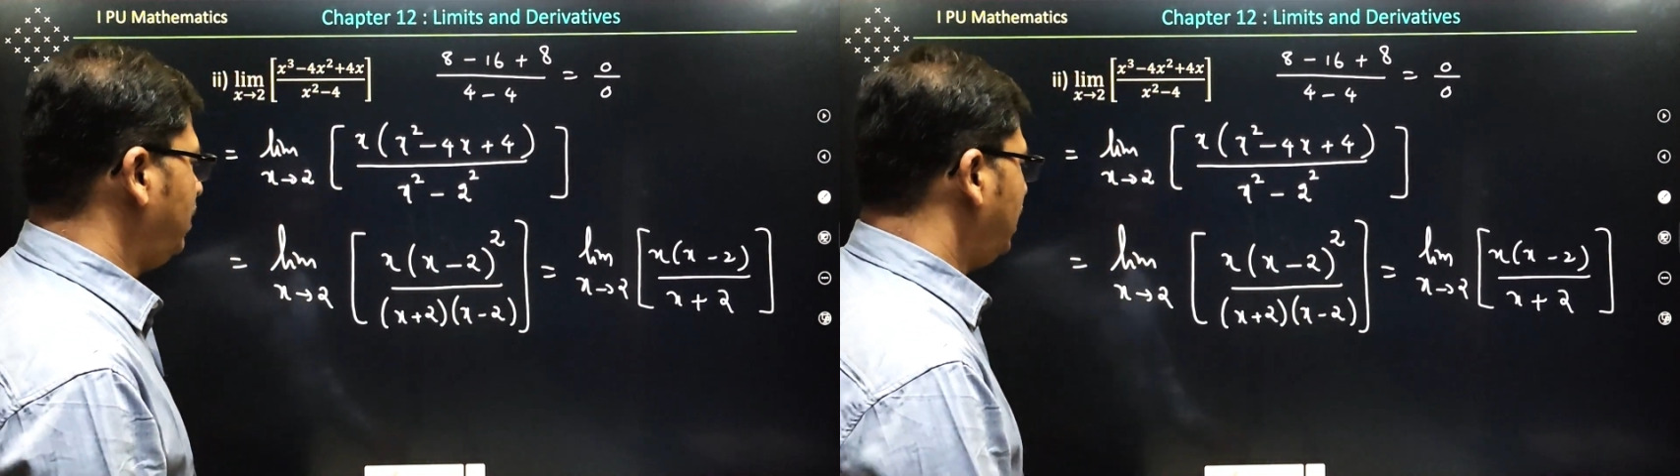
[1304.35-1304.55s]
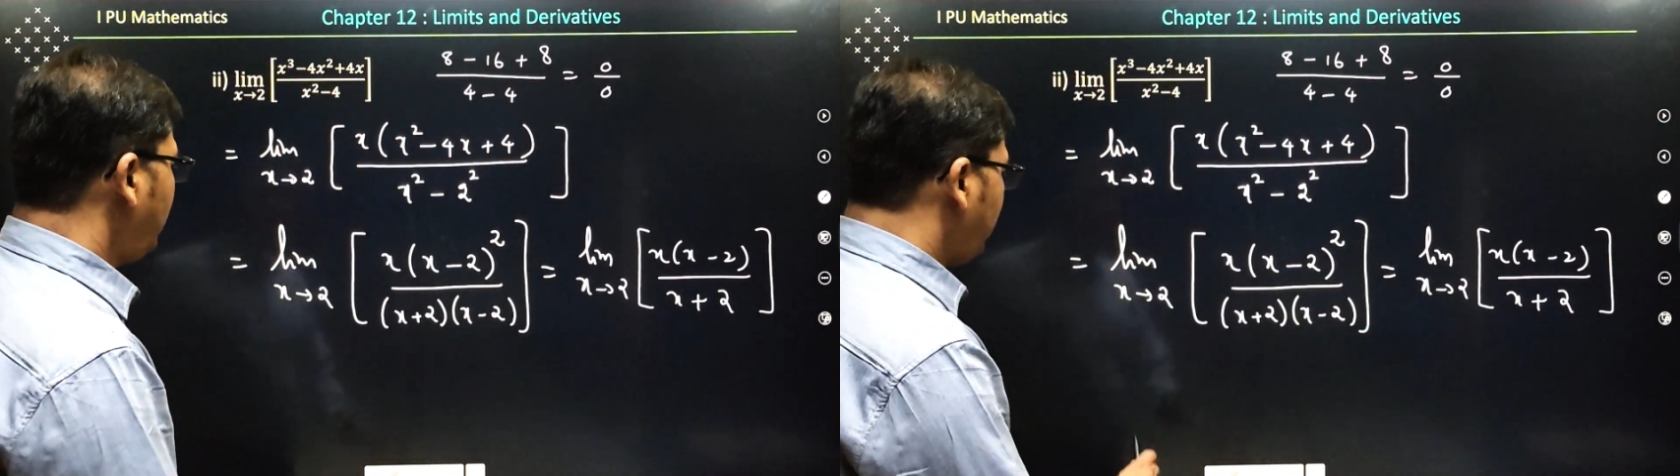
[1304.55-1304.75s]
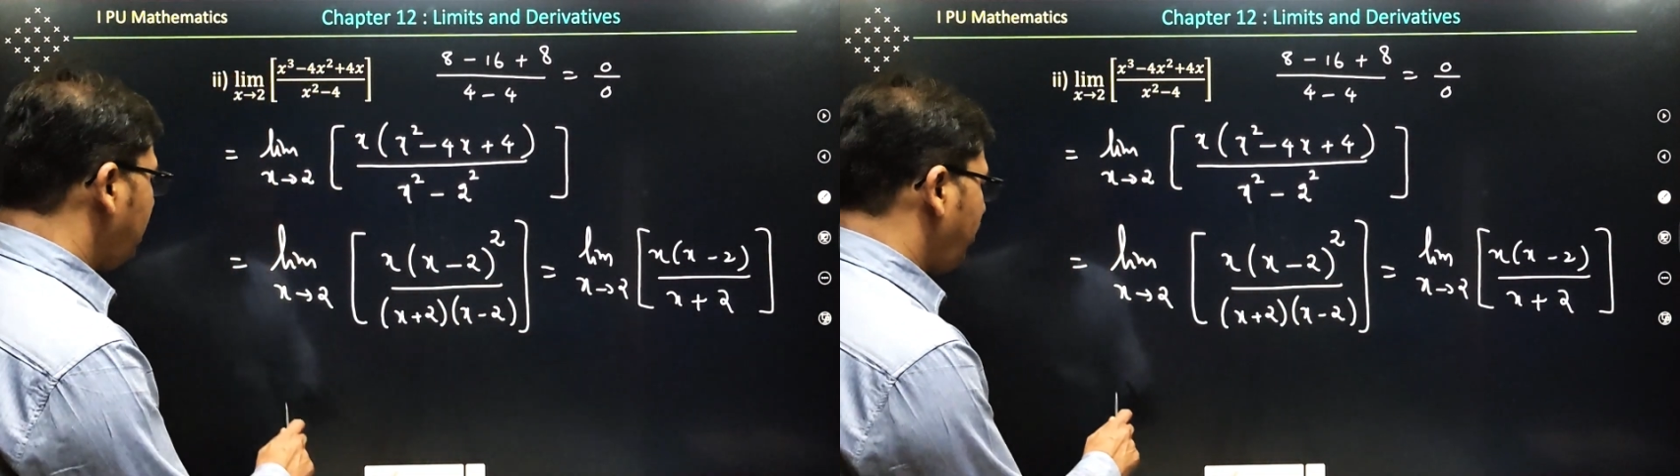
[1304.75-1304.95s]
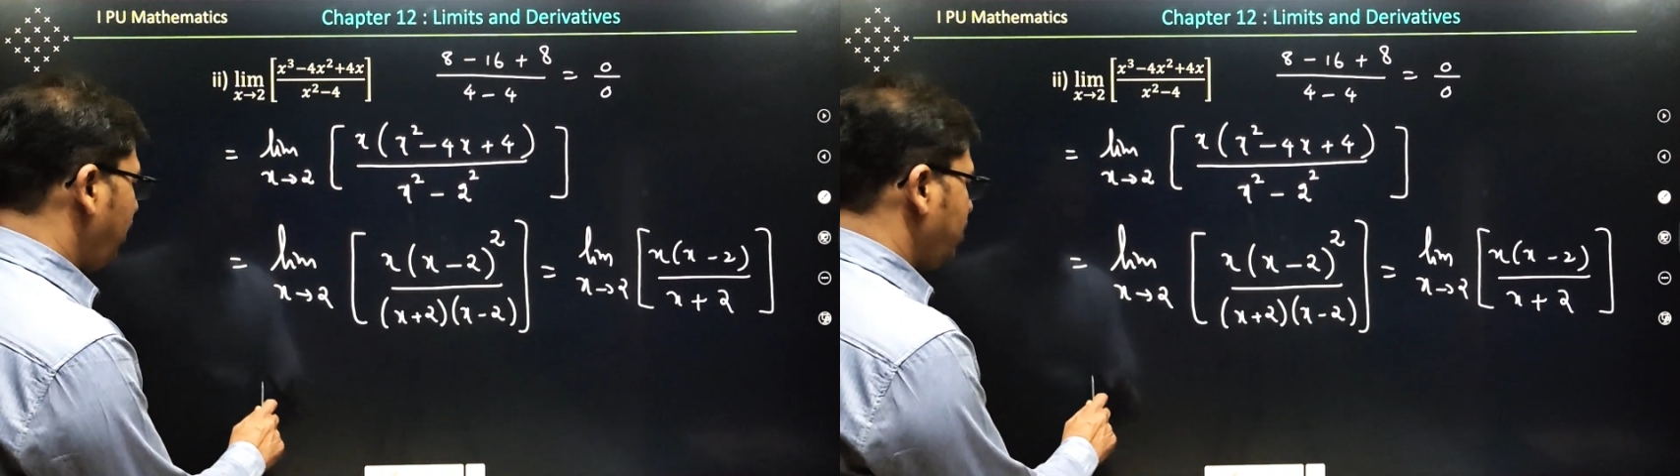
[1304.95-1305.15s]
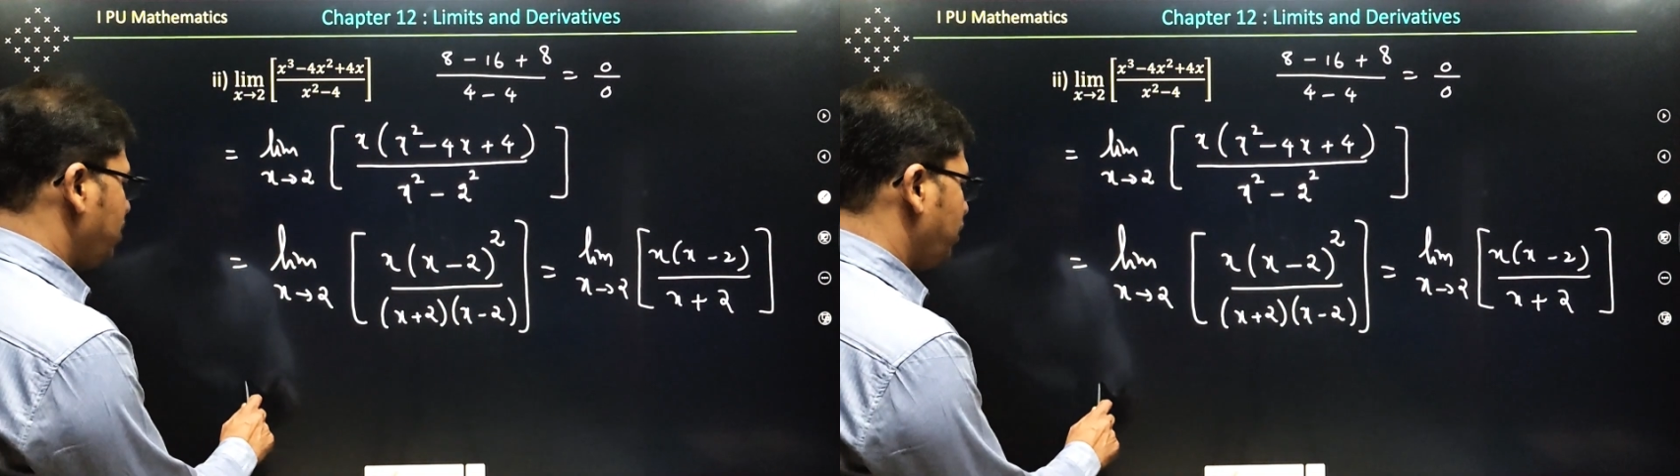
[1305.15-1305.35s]
Direct
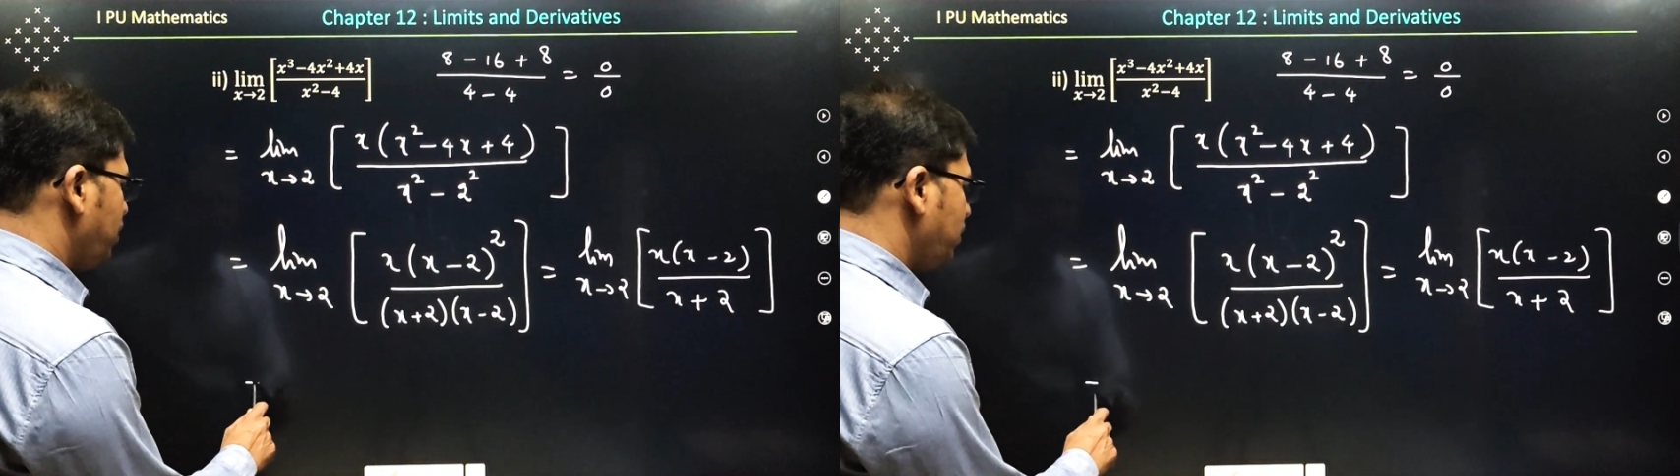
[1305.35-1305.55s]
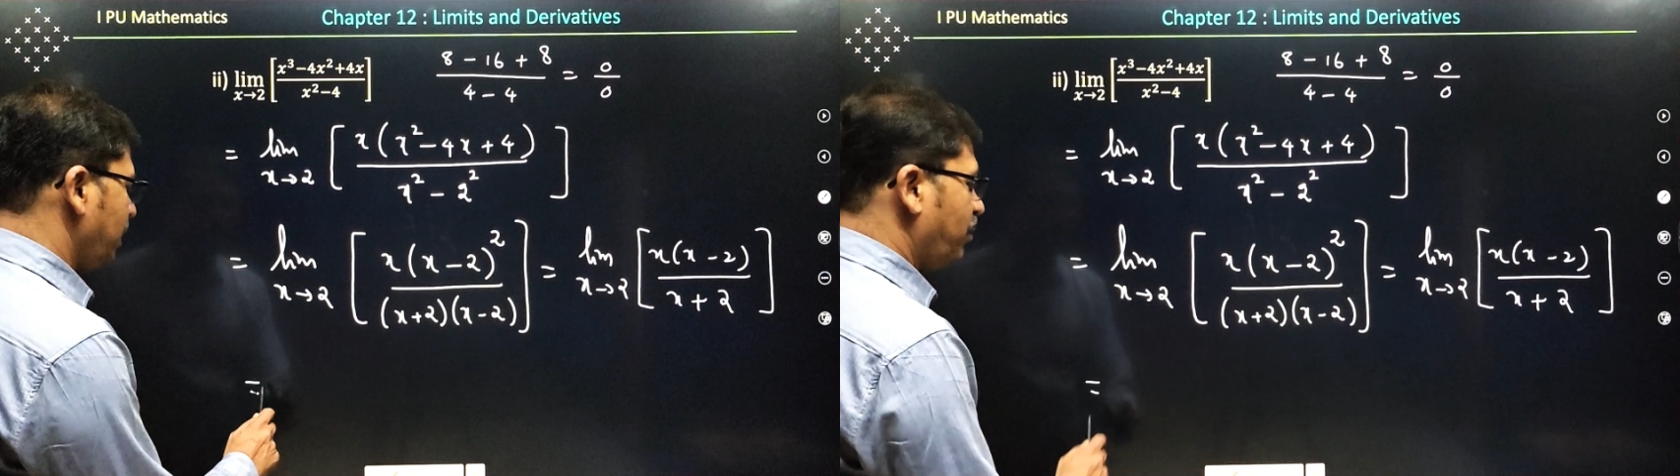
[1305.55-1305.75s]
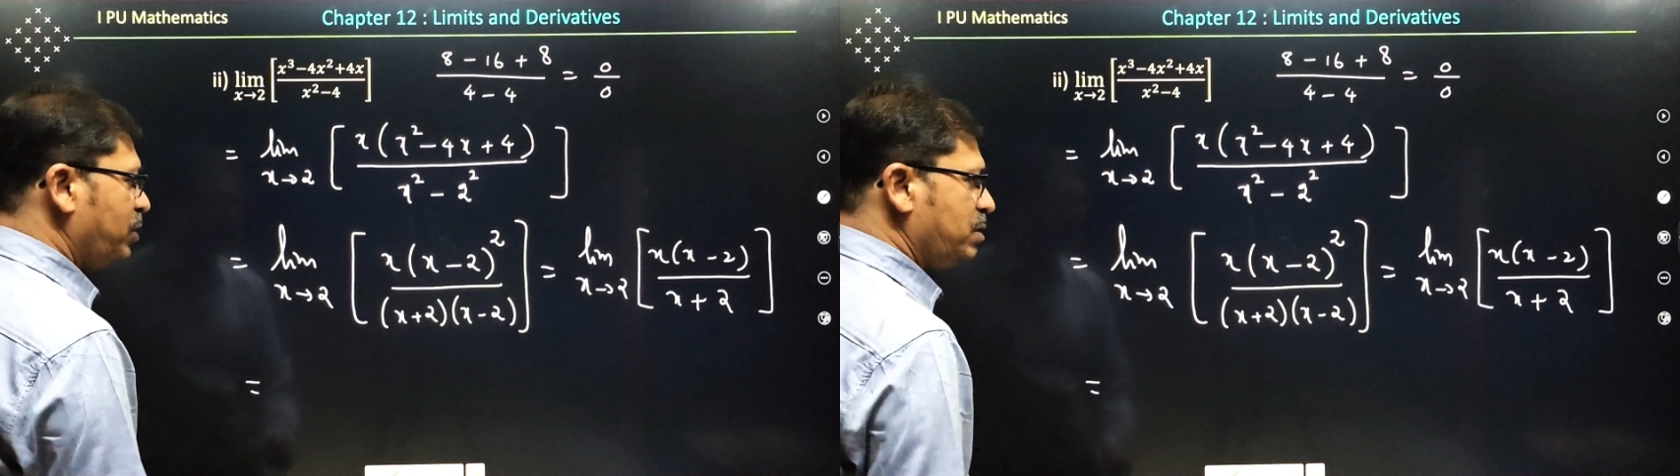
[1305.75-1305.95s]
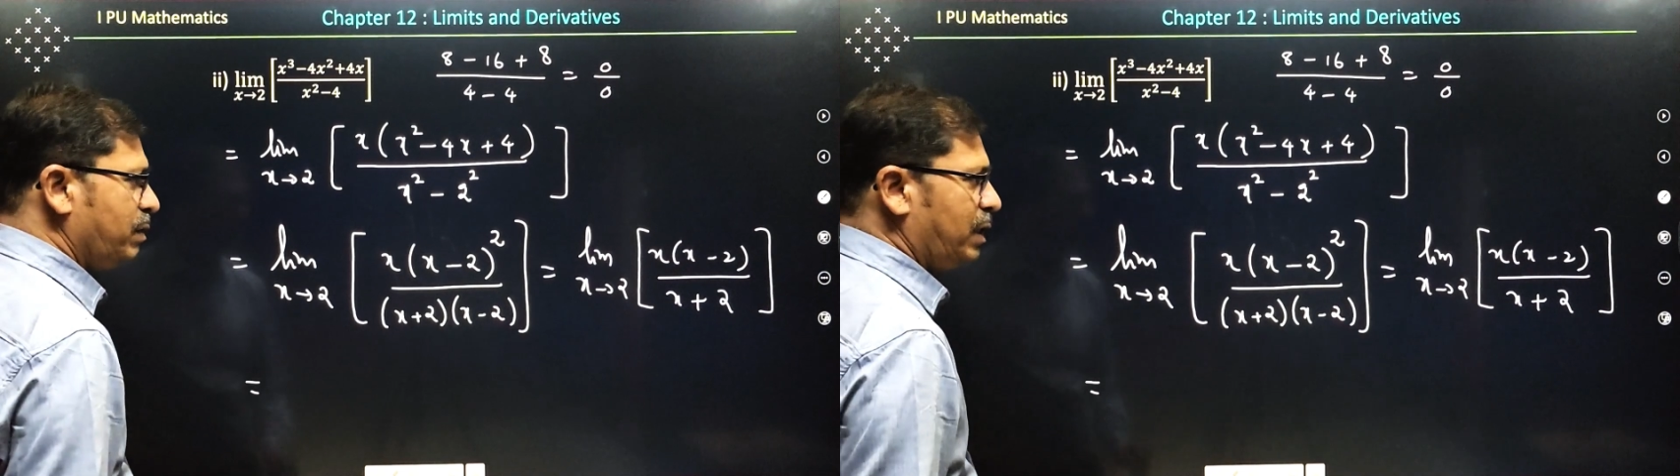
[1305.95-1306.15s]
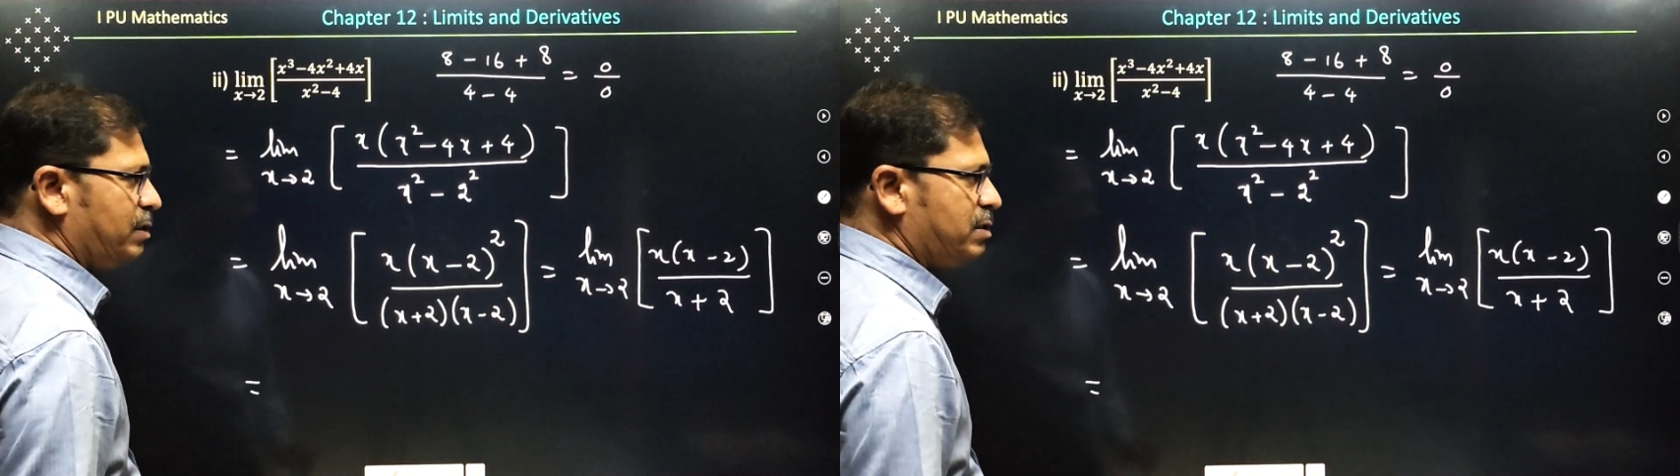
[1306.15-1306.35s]
evaluation possible
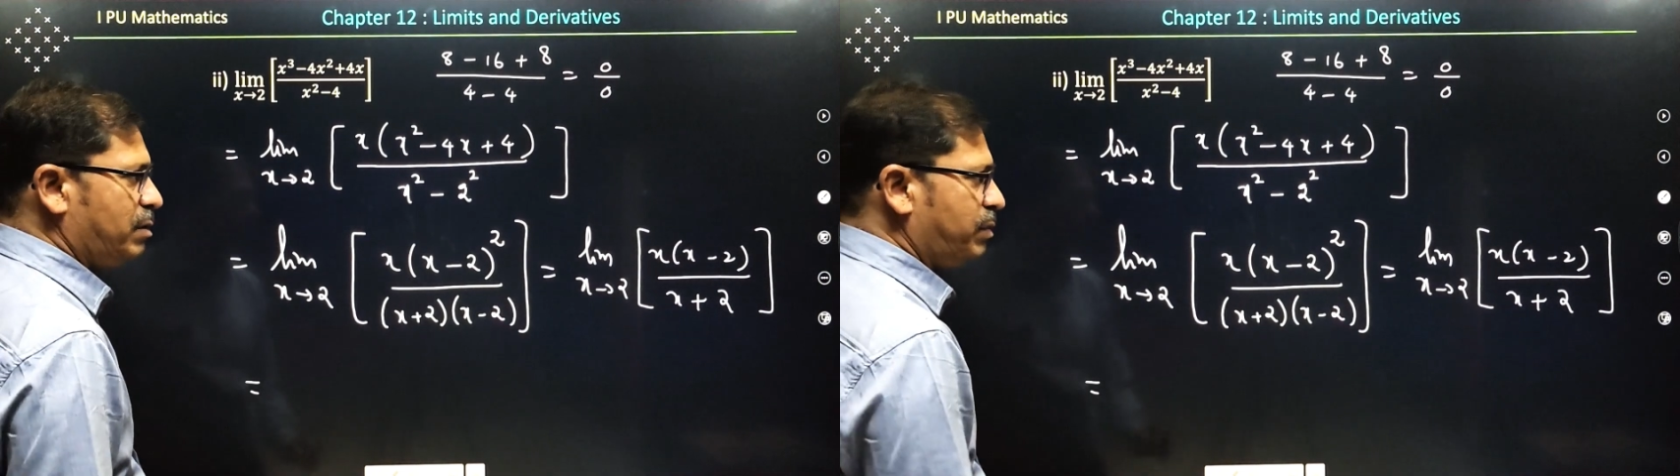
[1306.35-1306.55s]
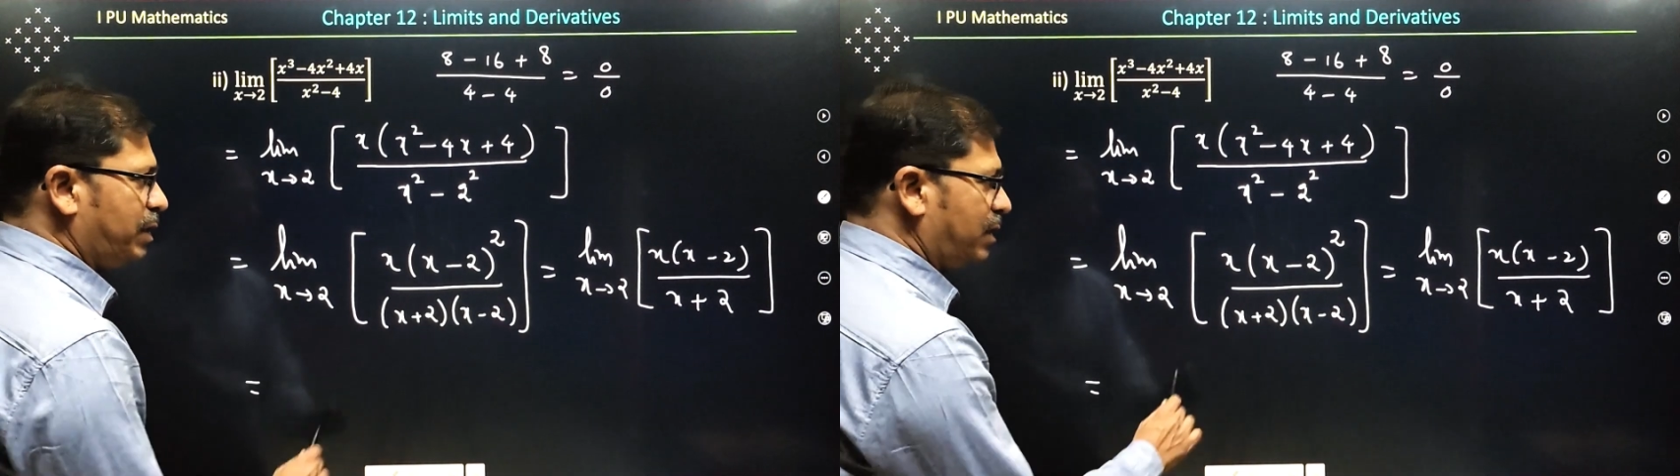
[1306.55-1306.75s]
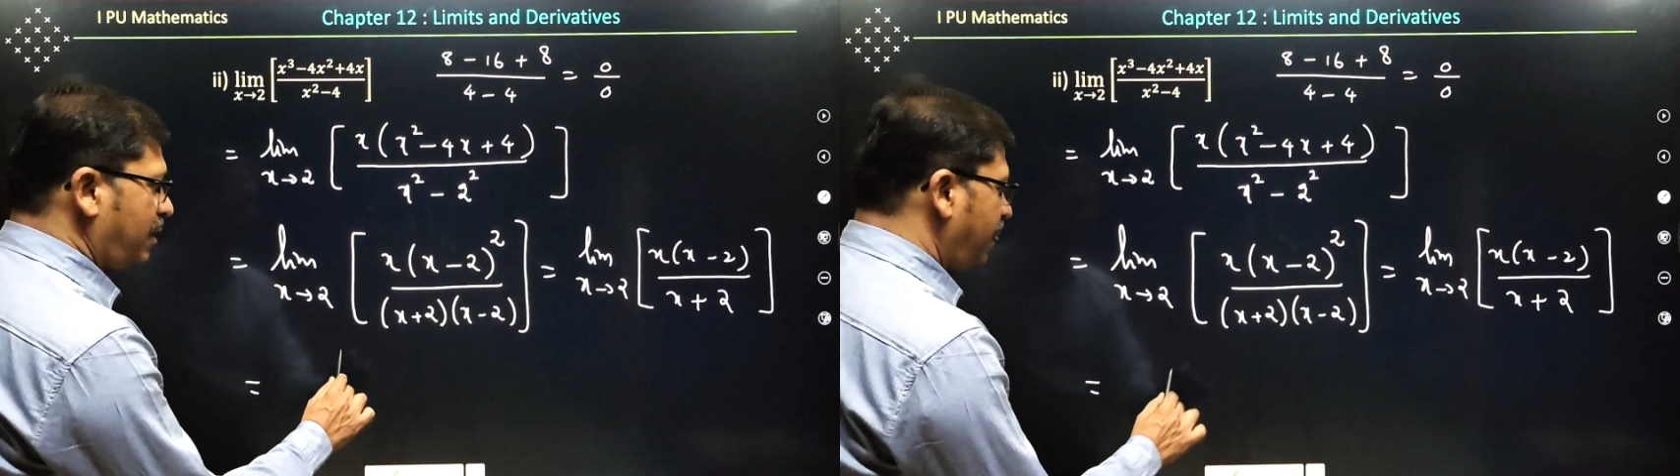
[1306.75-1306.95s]
at this step here.